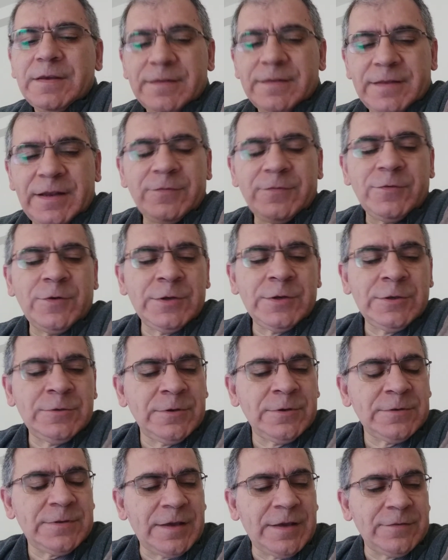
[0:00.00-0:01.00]
Therefore, you
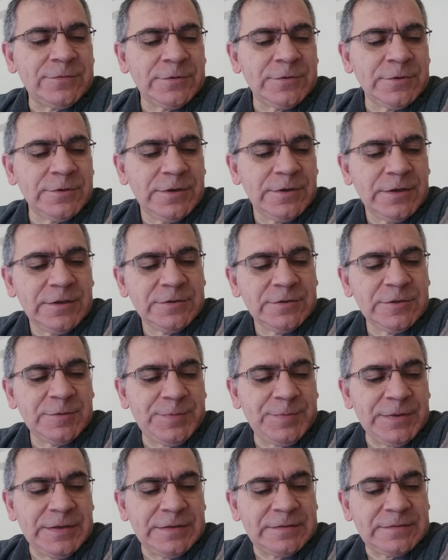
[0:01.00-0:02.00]
don't have to
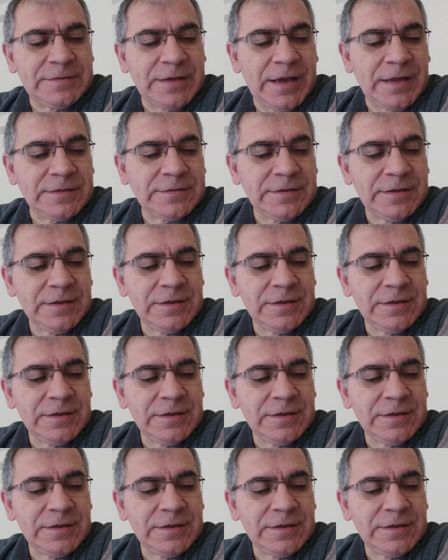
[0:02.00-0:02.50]
repeat that.